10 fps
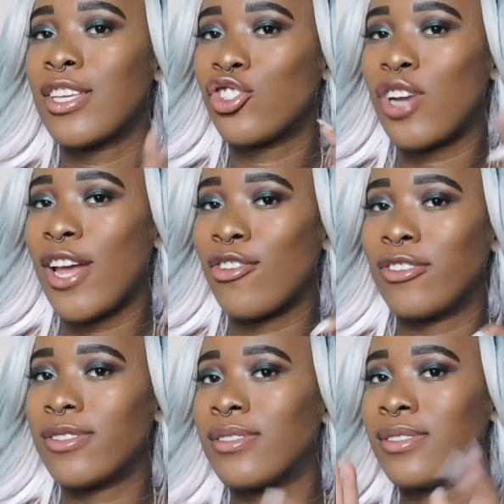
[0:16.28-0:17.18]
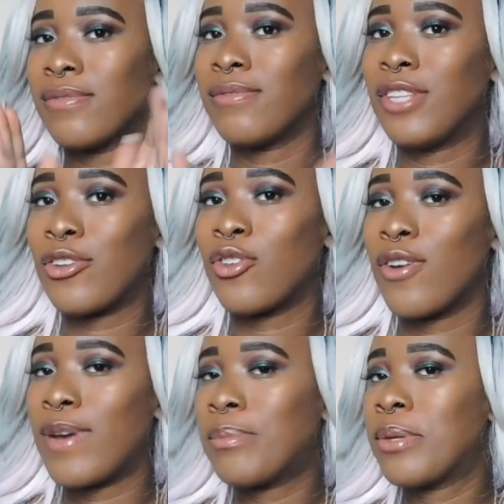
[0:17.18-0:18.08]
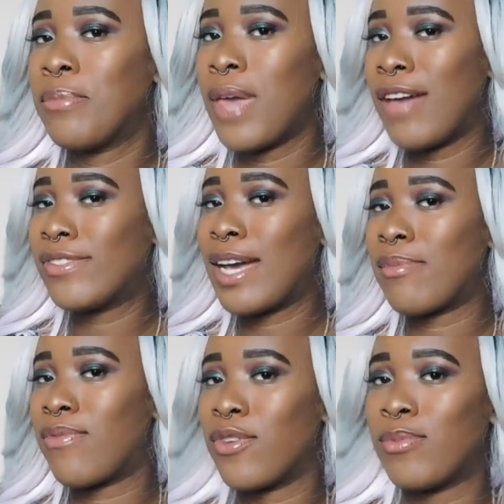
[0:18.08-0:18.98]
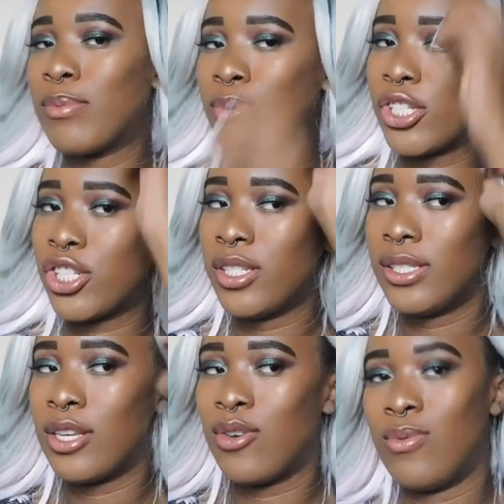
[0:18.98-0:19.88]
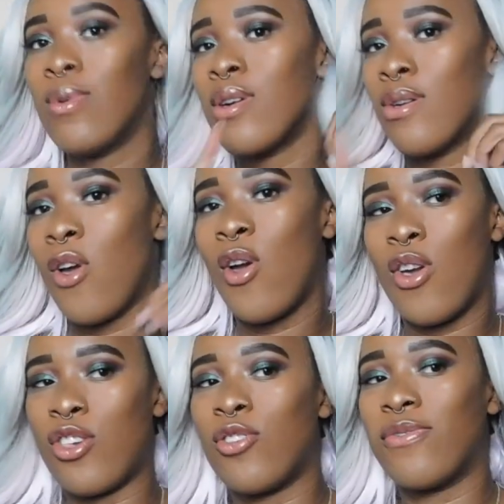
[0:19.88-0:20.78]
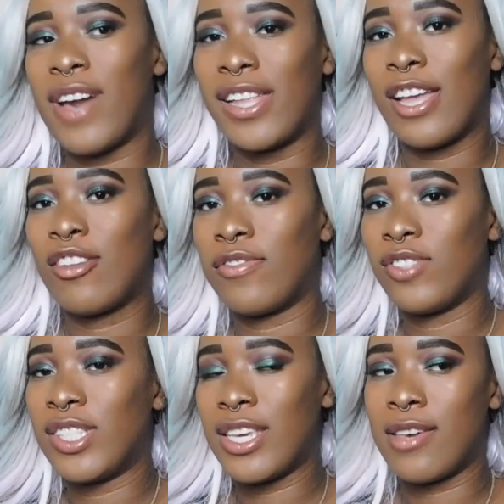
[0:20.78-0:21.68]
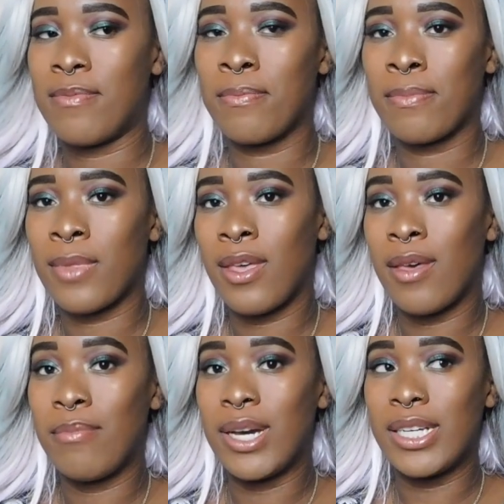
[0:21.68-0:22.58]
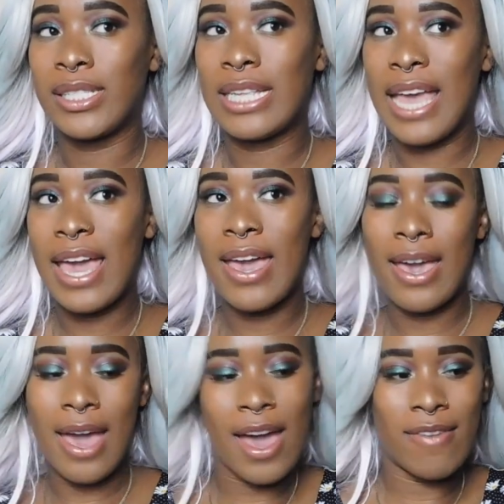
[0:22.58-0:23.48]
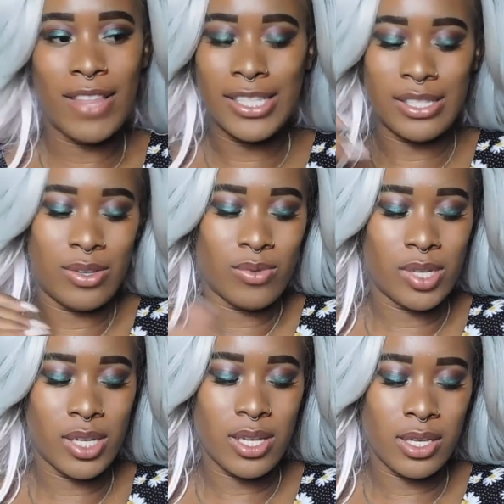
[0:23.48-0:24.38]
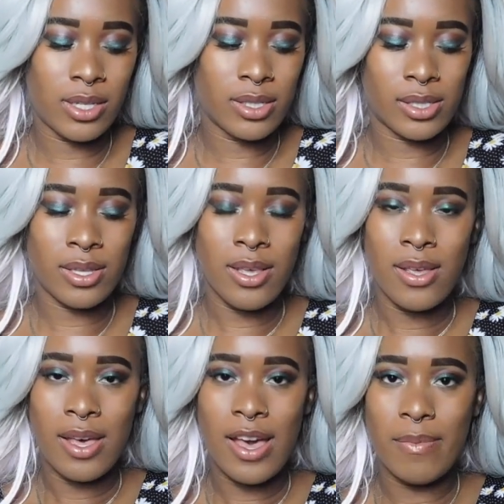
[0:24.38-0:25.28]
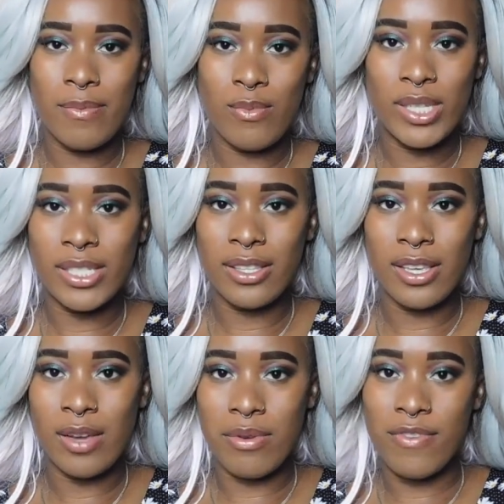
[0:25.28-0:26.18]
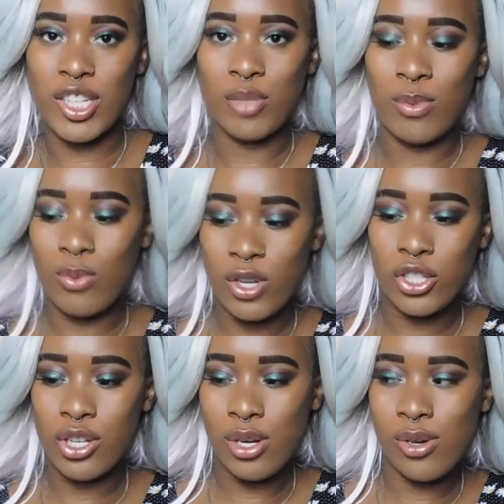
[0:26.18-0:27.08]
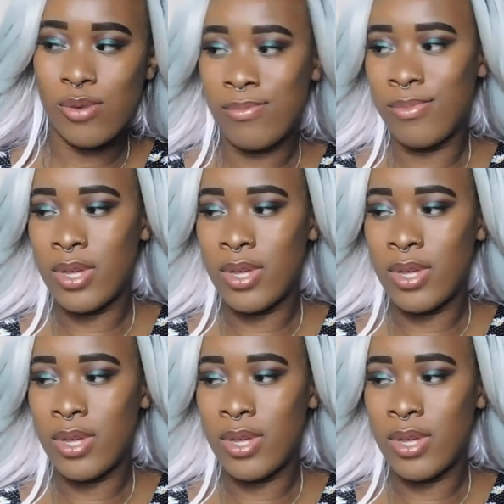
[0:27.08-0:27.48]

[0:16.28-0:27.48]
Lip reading: Try on. Don't know if I'm going to have time to film the portion, so you'll find out if you see it. But today I have lots of new goodies. I recently refreshed my wardrobe.